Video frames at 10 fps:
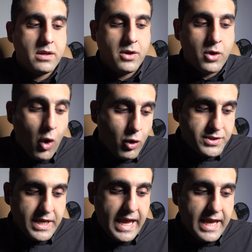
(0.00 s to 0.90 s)

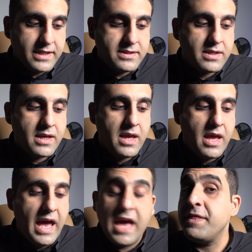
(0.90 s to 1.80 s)
Note 8,
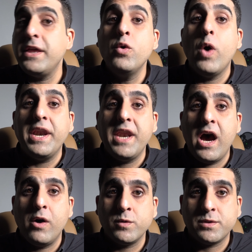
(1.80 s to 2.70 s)
and the new
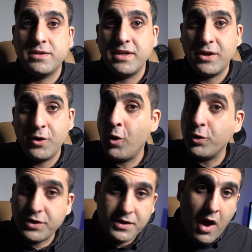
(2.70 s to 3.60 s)
announced
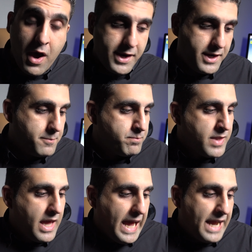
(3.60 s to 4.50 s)
Note 9.
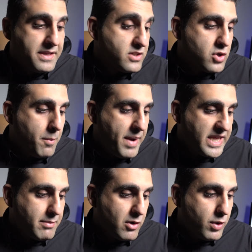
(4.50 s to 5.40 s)
And it's
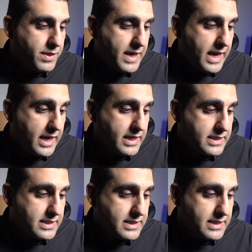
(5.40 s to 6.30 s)
compatible with the
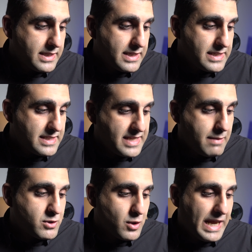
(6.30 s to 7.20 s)

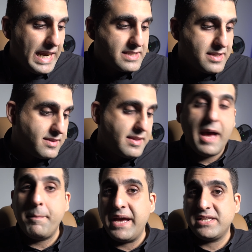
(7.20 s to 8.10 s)
Samsung Galaxy
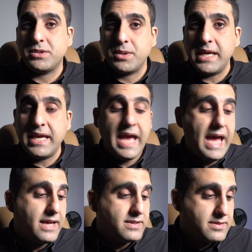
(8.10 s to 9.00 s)
Tab S3
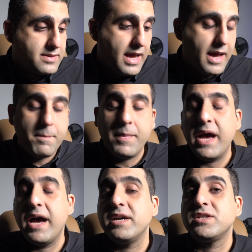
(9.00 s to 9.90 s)
and Tab
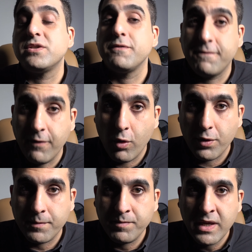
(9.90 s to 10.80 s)
S4.
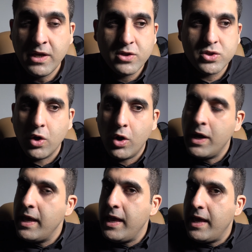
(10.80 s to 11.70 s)

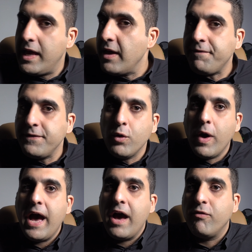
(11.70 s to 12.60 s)
So if you
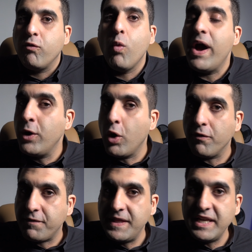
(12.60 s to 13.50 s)
have one
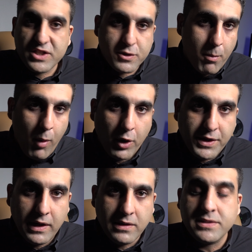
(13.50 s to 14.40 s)
of these
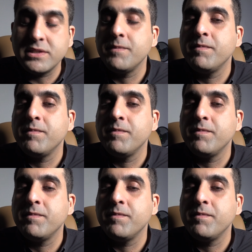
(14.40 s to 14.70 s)
models,